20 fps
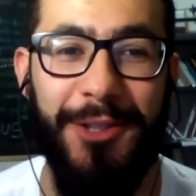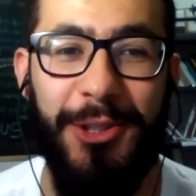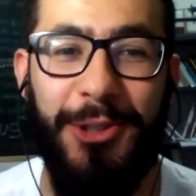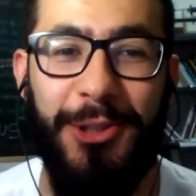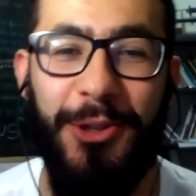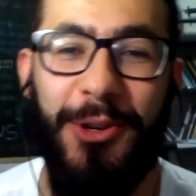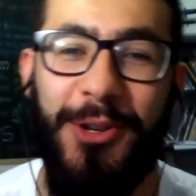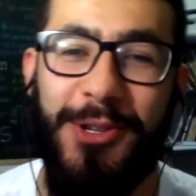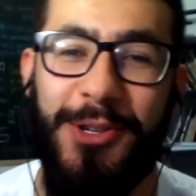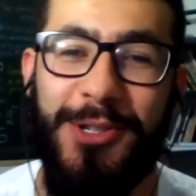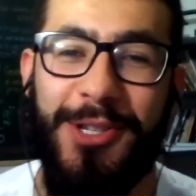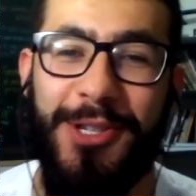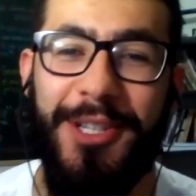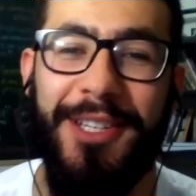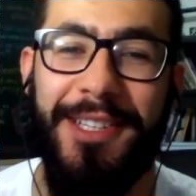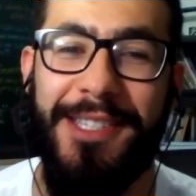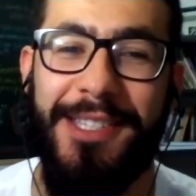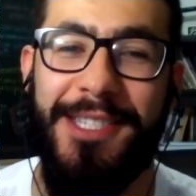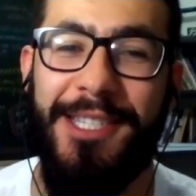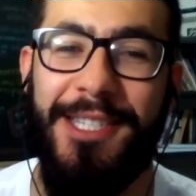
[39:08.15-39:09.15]
Julius
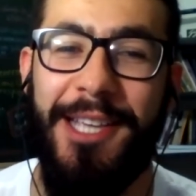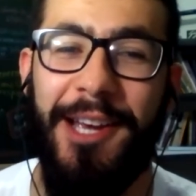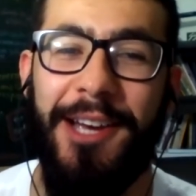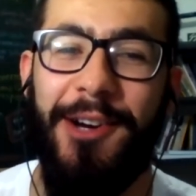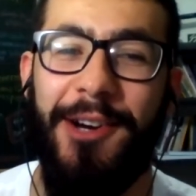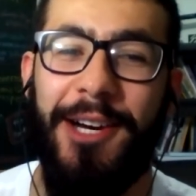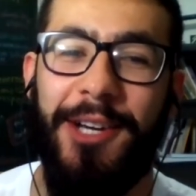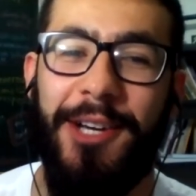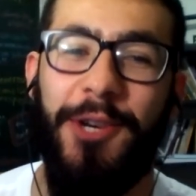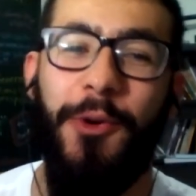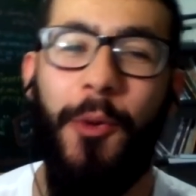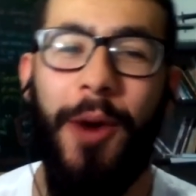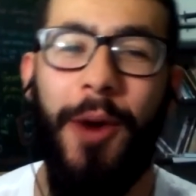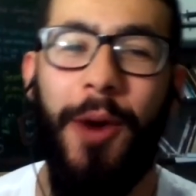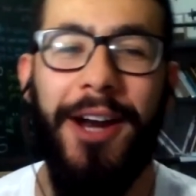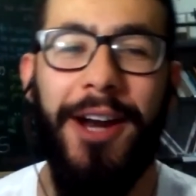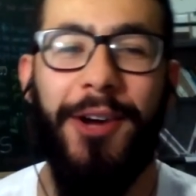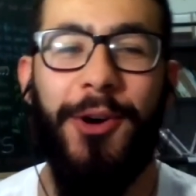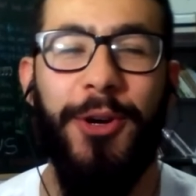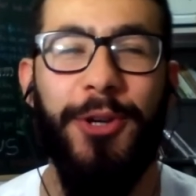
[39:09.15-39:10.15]
is the
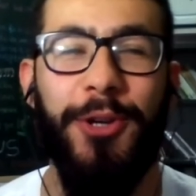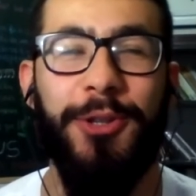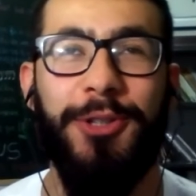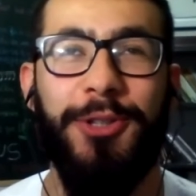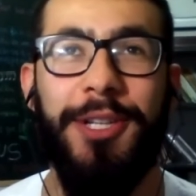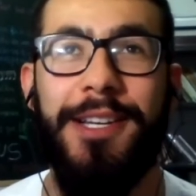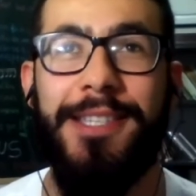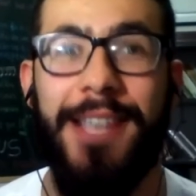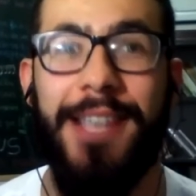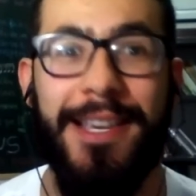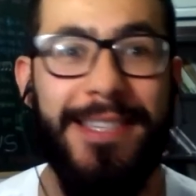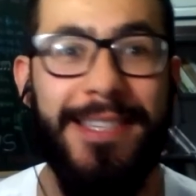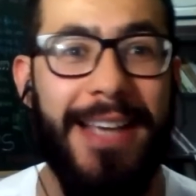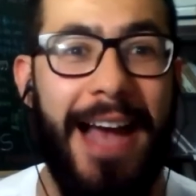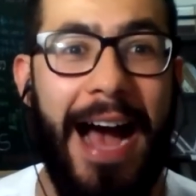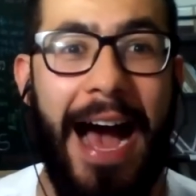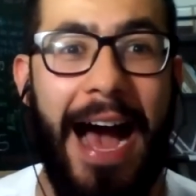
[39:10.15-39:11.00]
one who usually says,